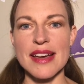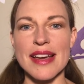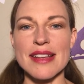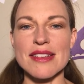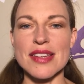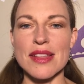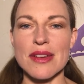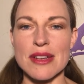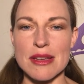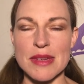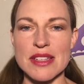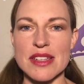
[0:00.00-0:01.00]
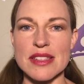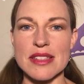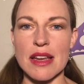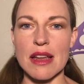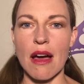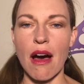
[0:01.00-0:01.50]
And she looked at me and she
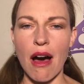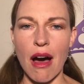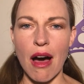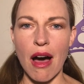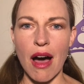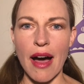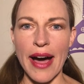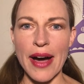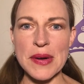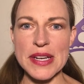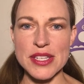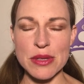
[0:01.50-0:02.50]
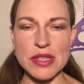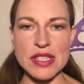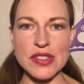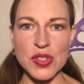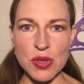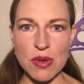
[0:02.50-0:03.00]
said, how did you
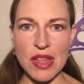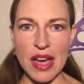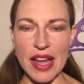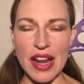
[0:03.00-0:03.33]
just do that?